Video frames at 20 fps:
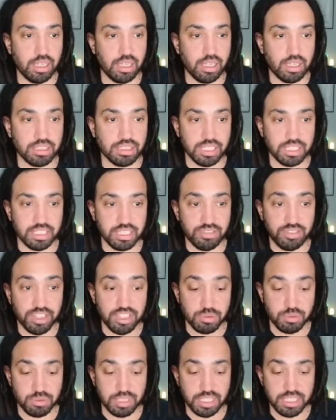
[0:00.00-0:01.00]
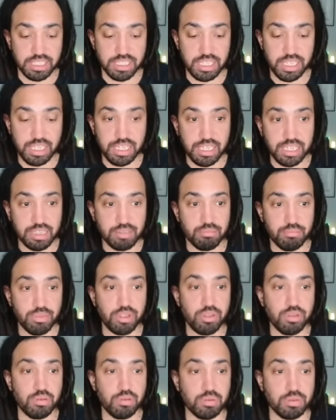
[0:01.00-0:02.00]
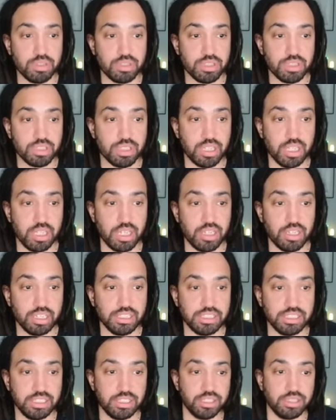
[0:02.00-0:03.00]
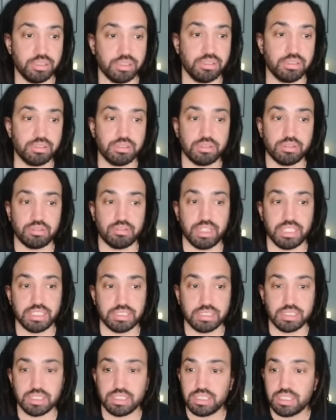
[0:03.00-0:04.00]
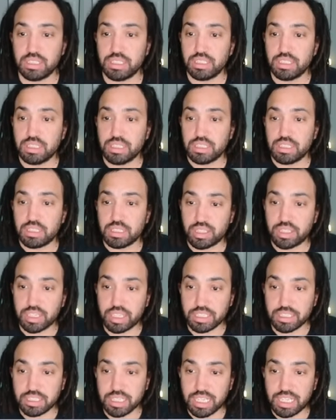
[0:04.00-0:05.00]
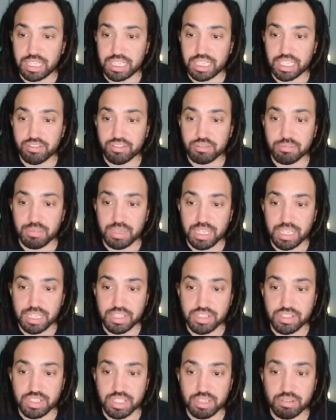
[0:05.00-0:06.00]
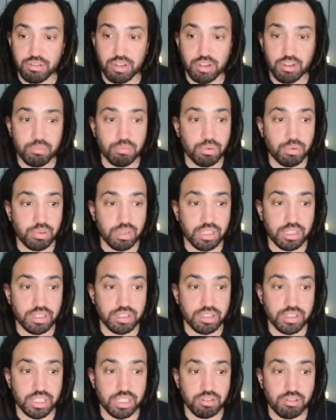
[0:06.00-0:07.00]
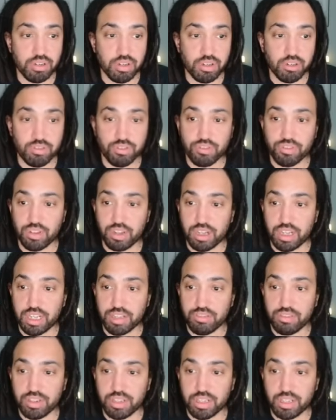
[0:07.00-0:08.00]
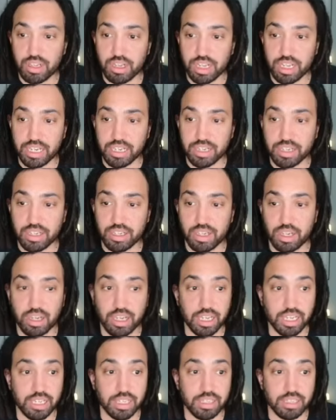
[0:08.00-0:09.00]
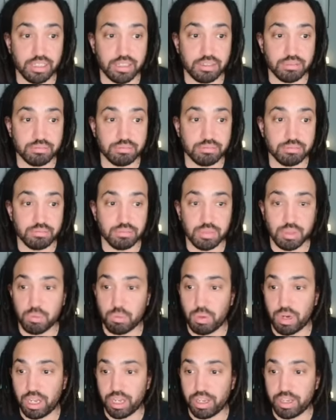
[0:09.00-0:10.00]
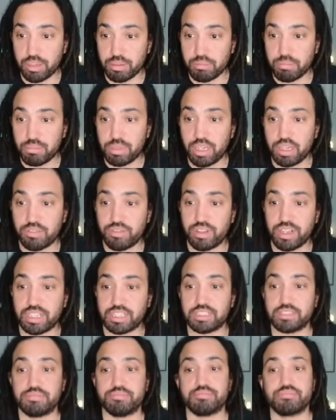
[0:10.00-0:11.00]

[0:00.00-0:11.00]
standard deviation was 18 and mu was 92. Great. Okay, so that gives me 0.05991. Perfect.